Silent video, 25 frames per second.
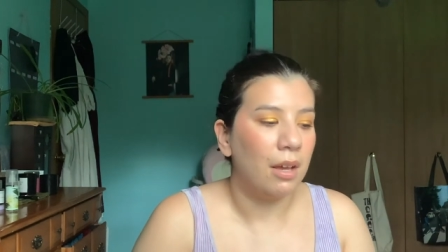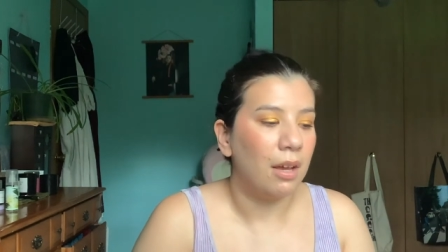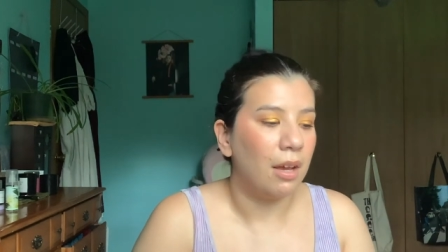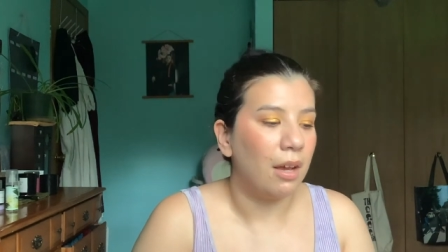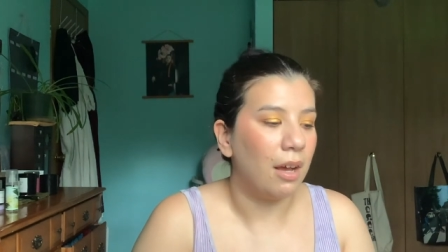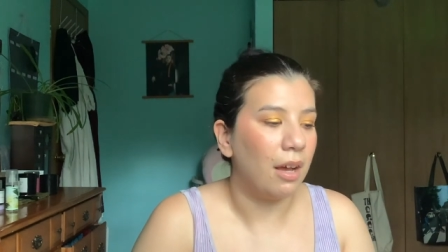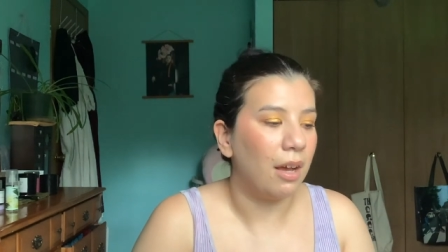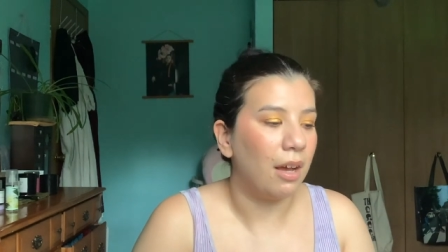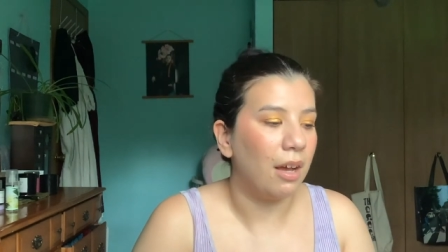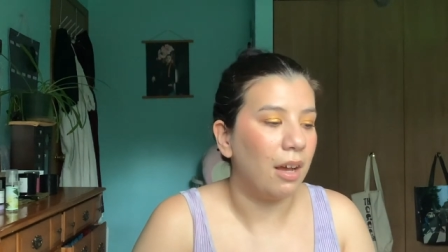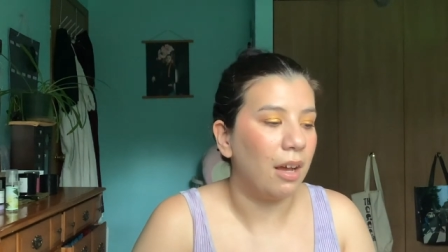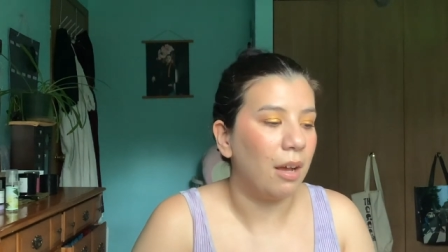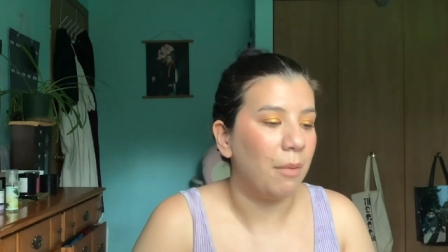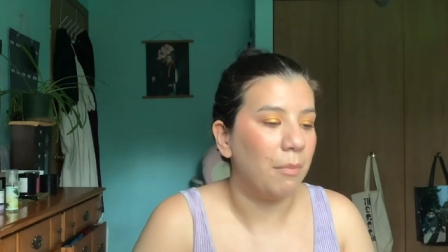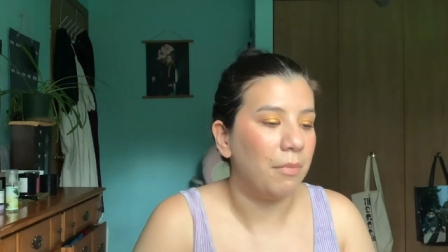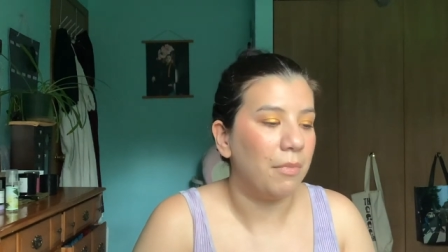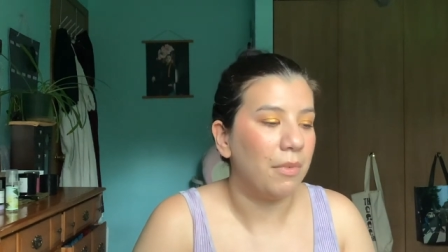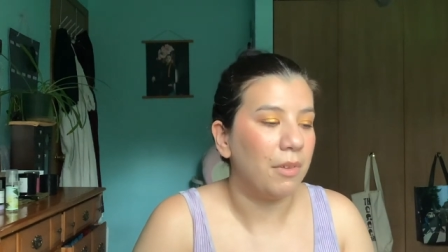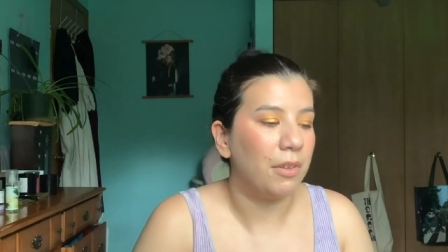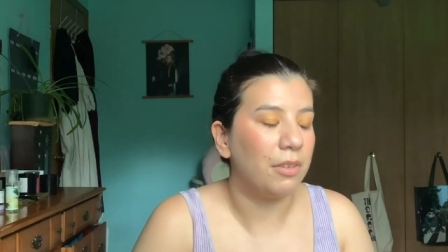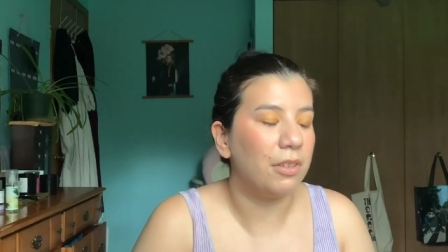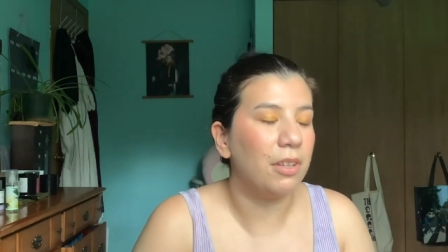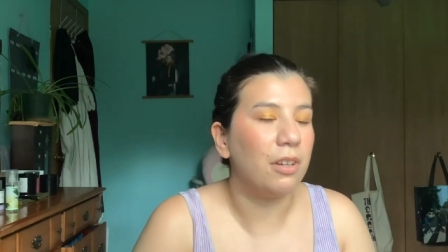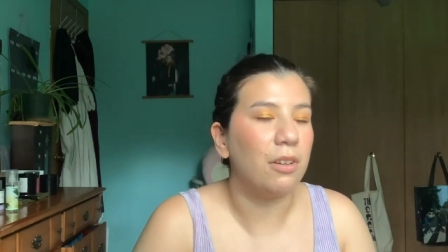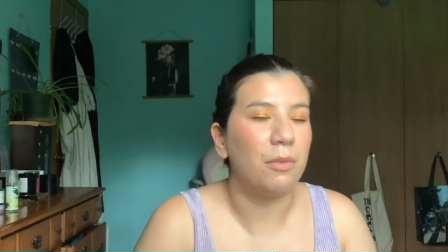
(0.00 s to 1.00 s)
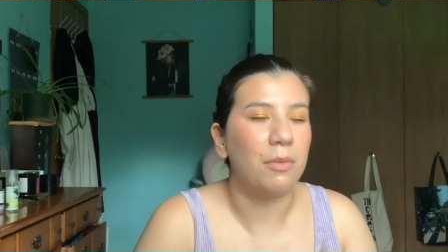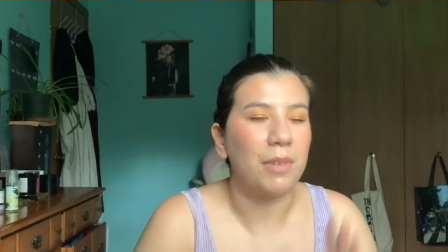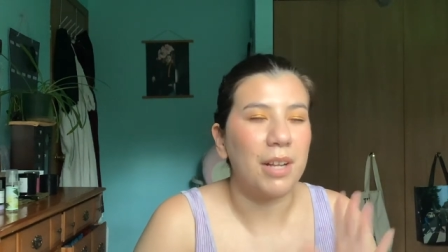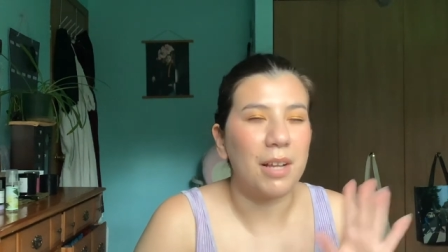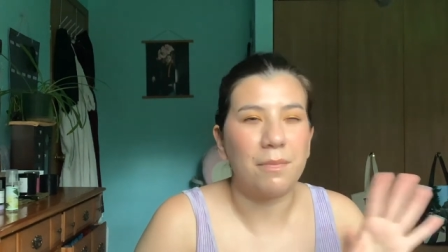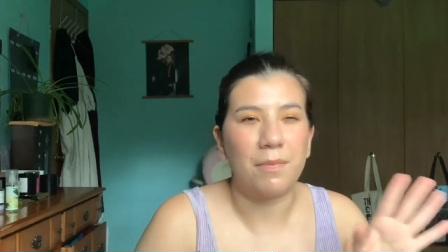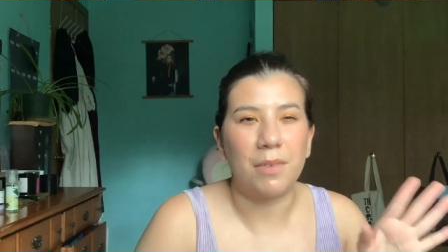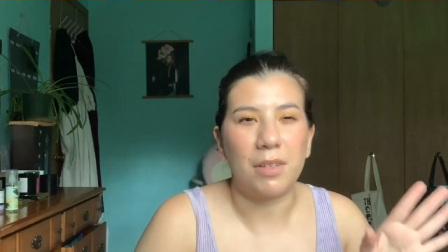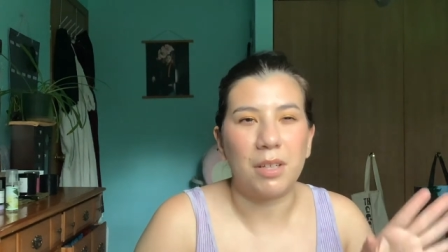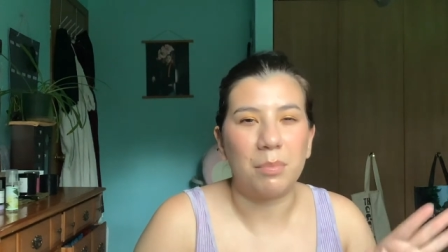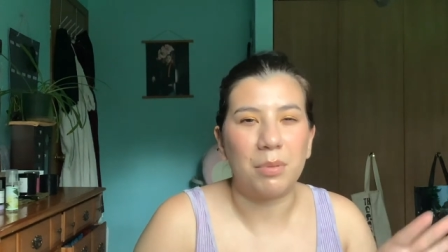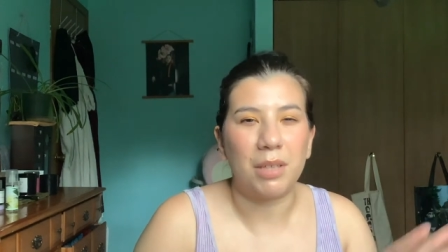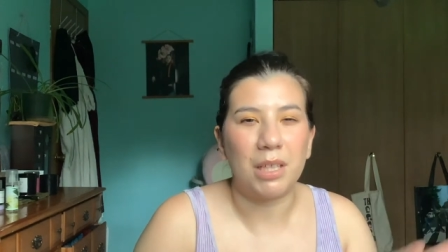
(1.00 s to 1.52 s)
Um, no, not
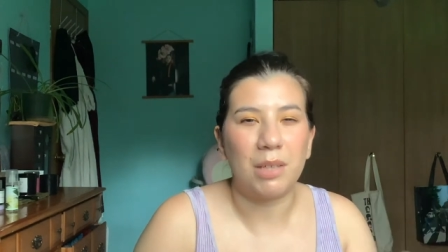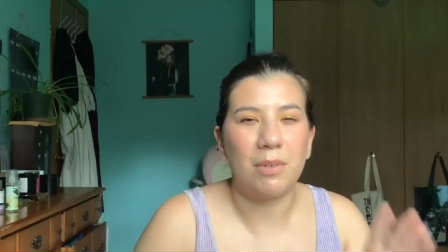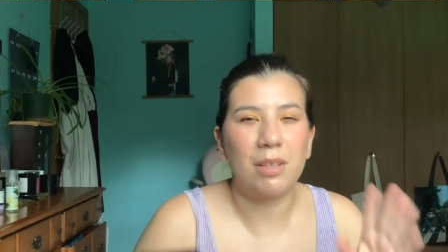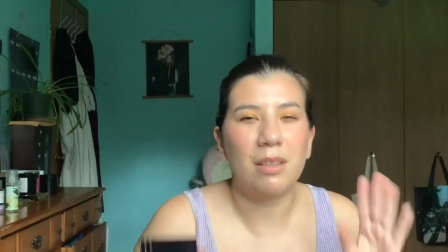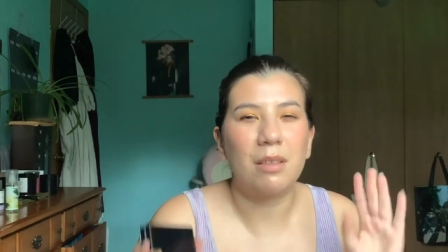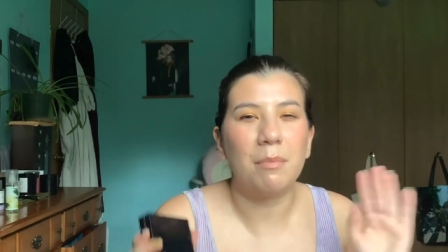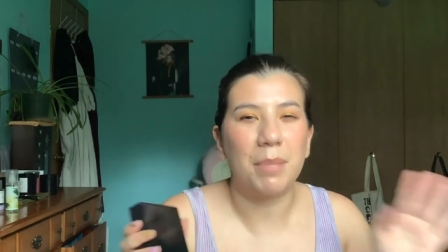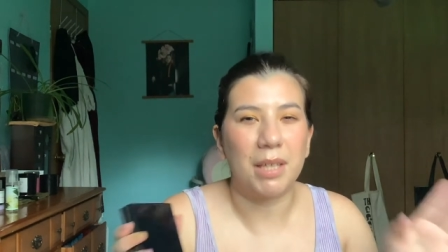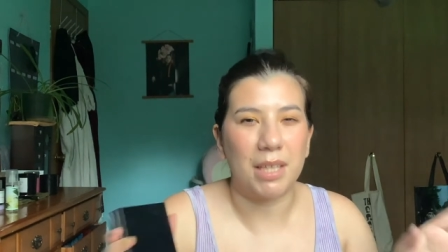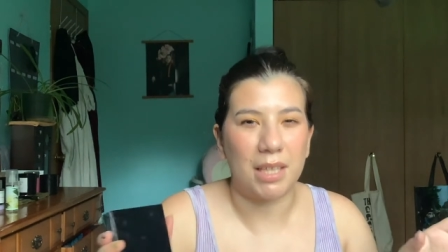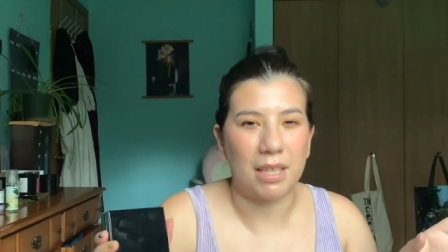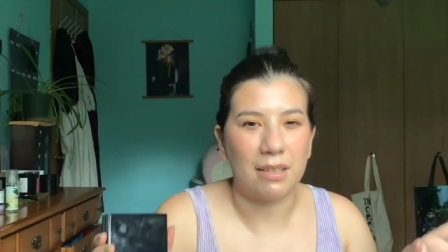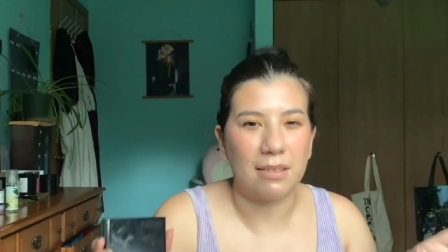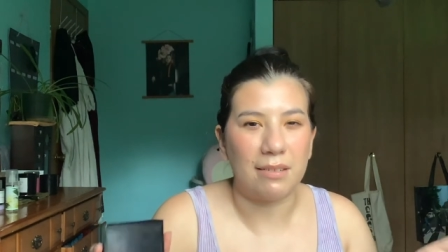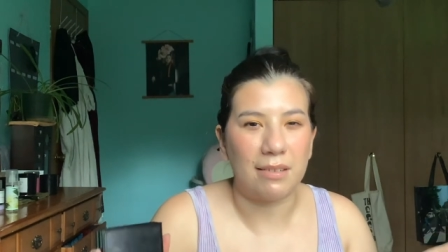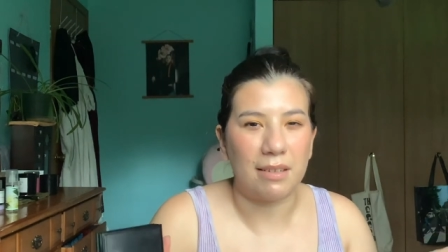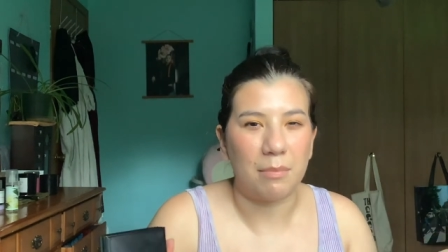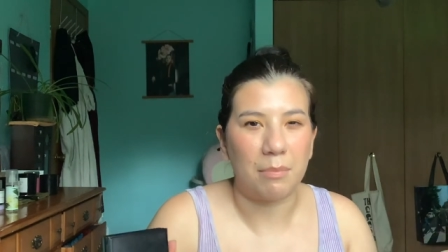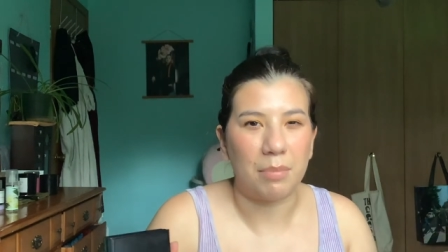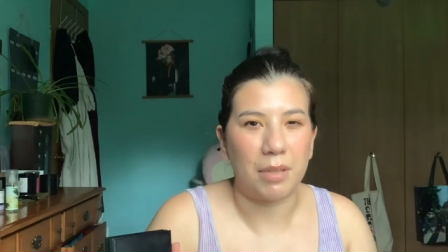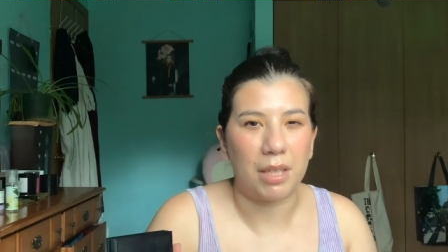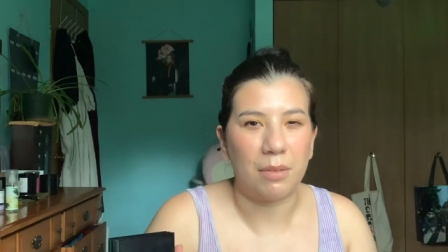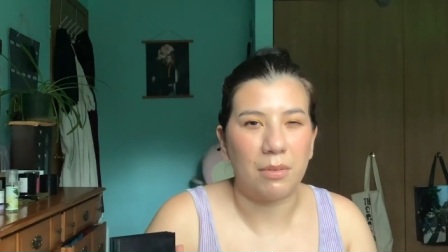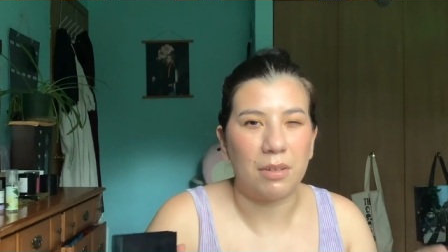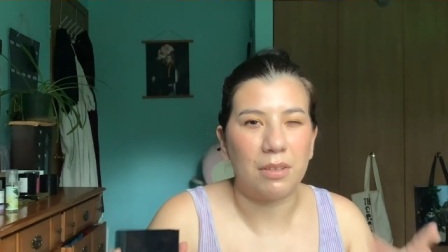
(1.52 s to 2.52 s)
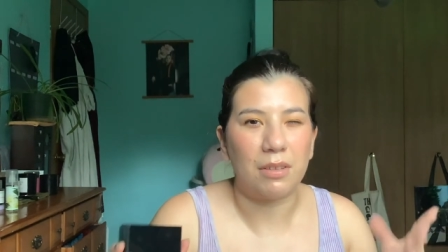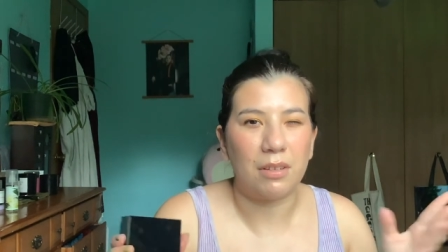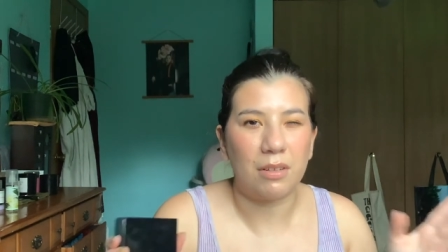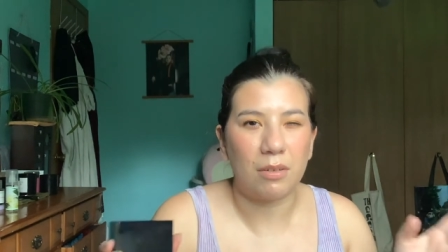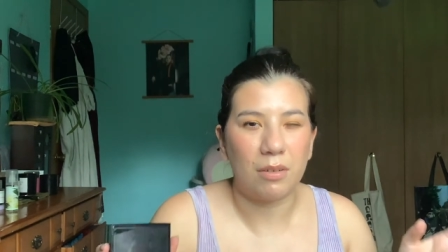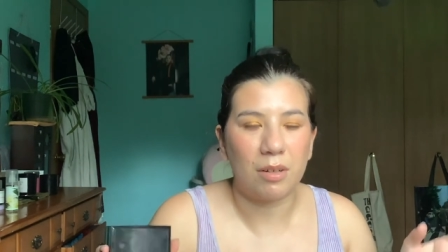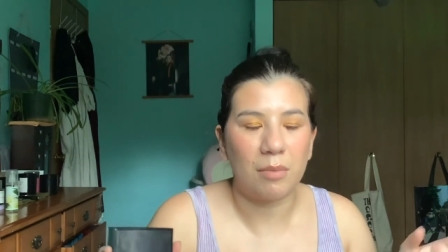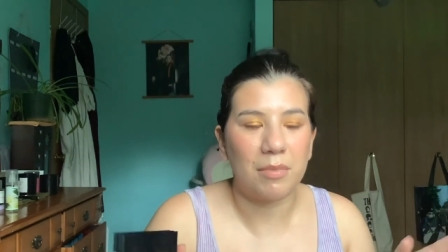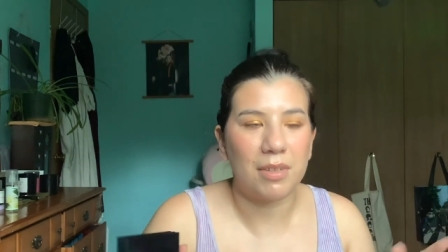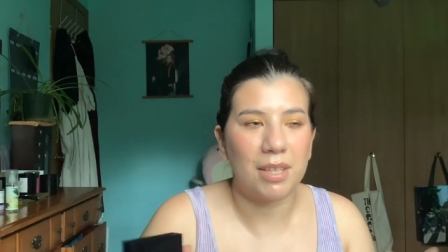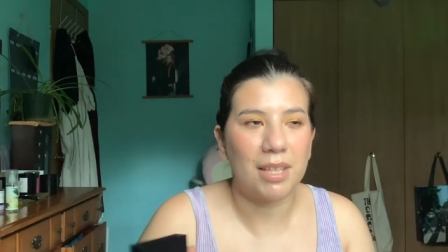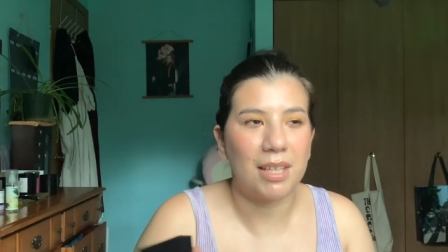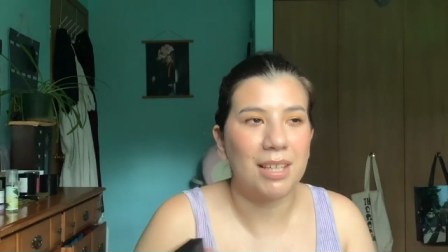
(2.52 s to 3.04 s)
fun to play with, but easy to play with, you know what
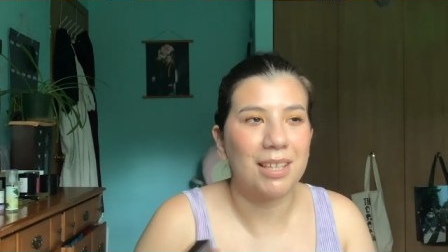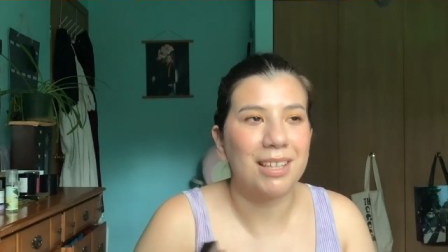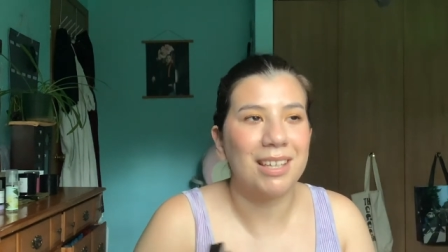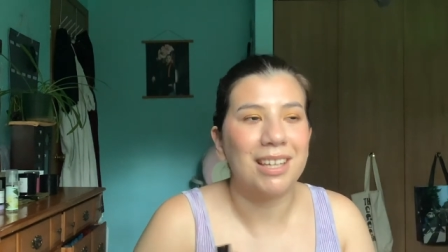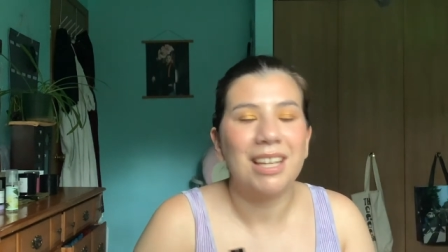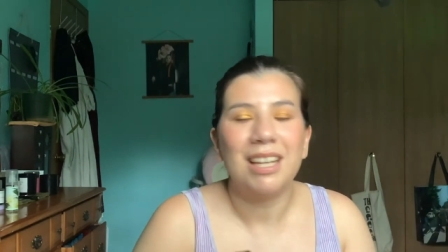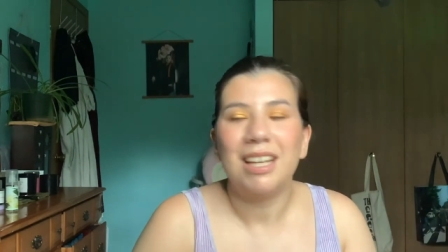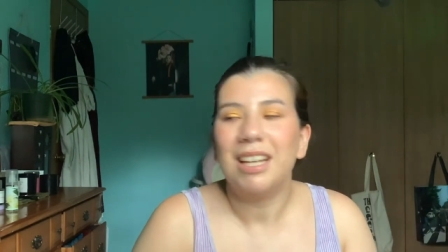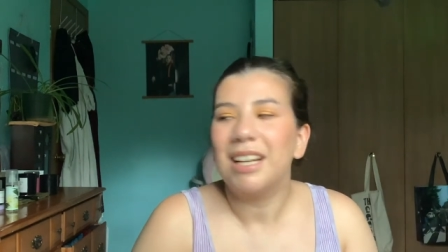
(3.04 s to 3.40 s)
I'm saying?